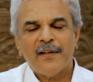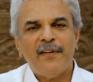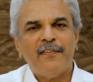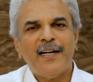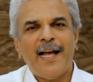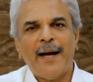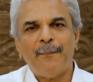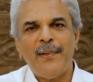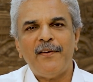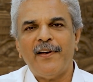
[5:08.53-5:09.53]
We were
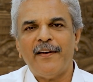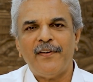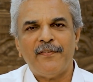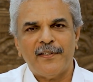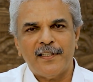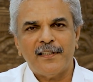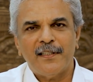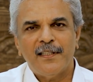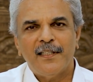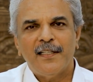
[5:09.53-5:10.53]
happy where we were.
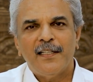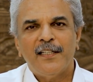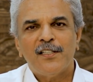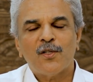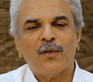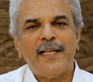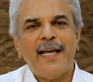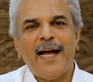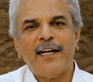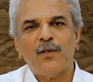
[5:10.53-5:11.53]
So they
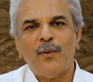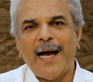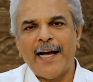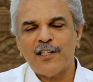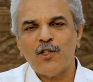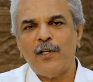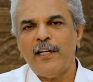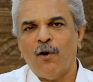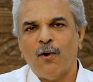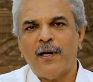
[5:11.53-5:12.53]
had to actually
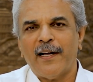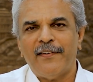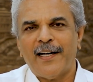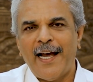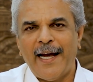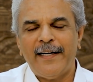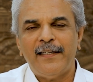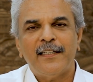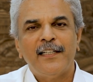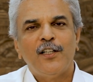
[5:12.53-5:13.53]
hold our hand
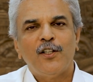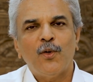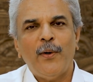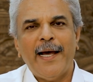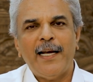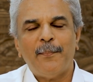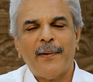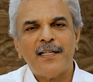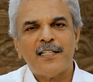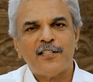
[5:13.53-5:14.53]
to help
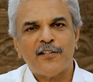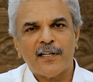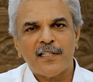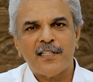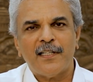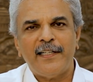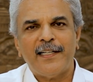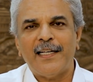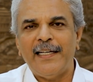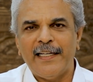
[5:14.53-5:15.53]
us structure it
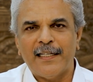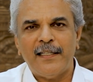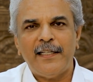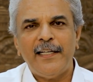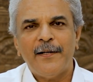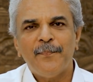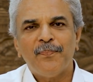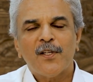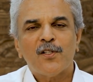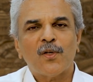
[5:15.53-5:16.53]
legally
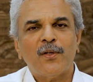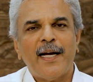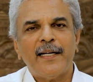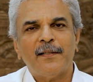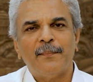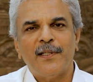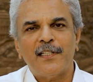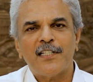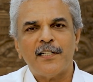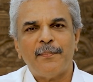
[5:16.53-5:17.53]
so that a
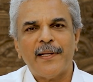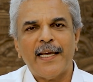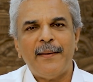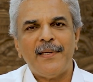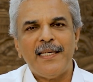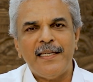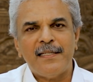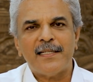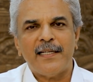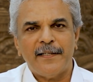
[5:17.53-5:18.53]
merger became
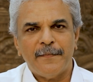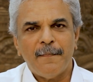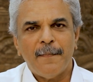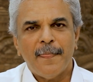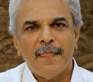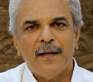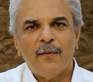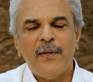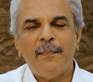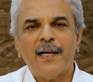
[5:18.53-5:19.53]
easy.
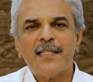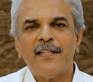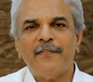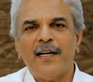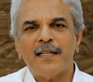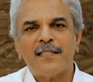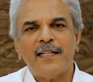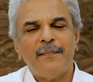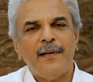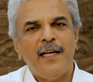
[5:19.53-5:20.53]
We must have asked
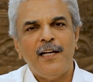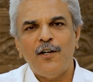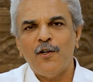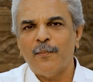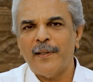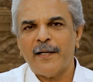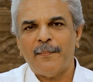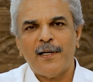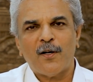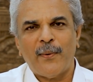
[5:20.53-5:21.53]
them
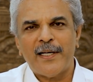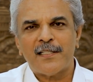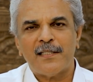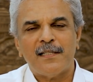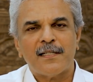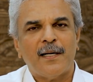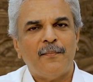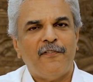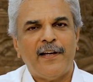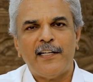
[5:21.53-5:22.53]
innumerable questions,
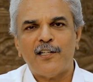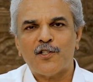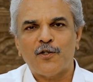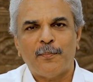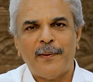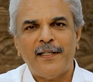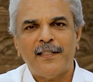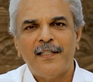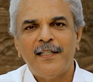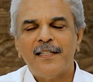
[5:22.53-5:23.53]
some very stupid,
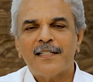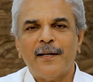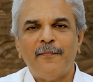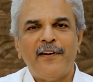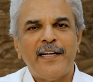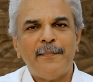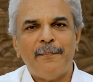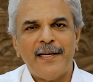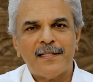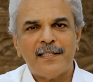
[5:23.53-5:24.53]
some very
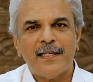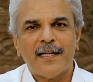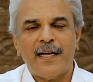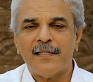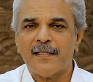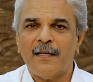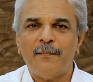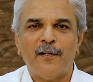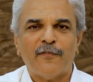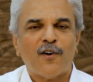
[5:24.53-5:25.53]
basic, and some,
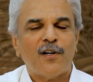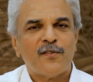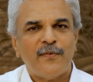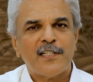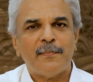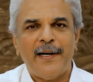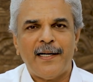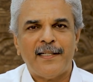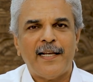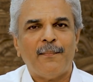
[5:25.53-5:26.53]
of course, which
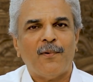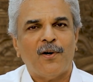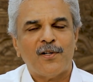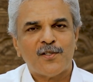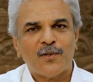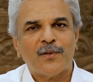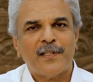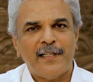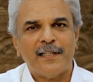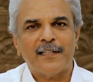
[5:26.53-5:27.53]
made them also
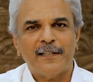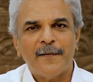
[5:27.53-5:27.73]
think.